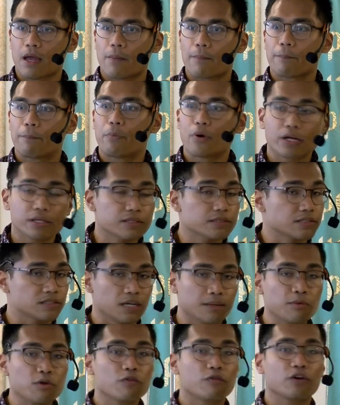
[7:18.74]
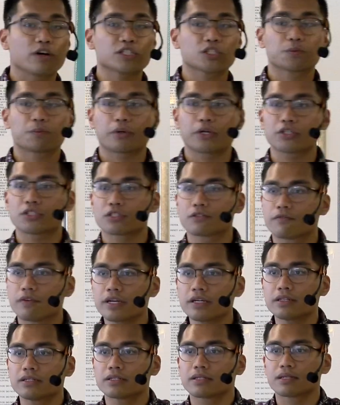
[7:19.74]
But some of us
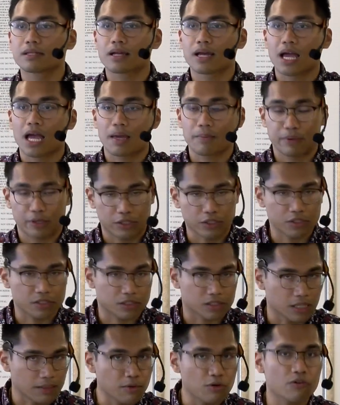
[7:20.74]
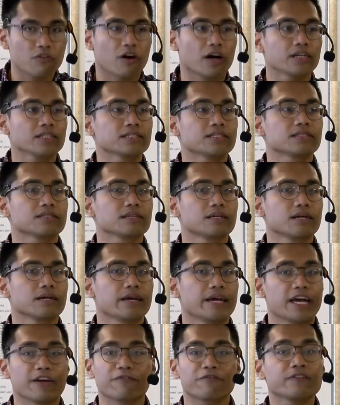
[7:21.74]
persevered because some of us,
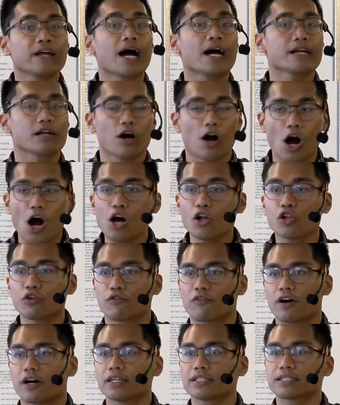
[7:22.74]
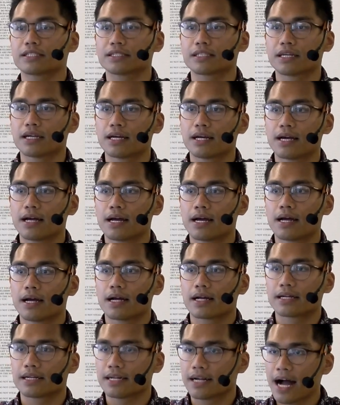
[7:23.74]
if not all of us,
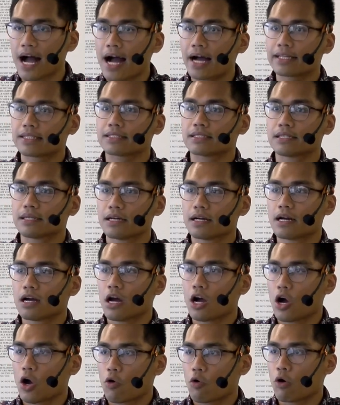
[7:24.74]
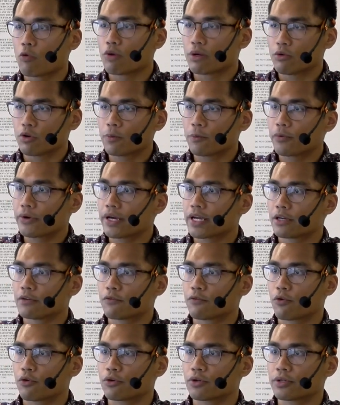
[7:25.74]
got what we were praying
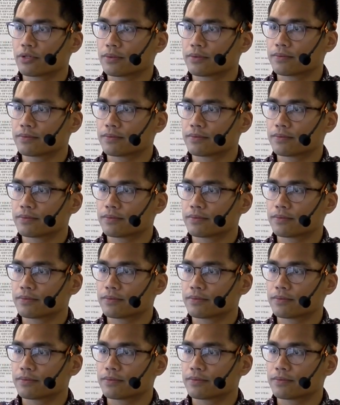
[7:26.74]
for.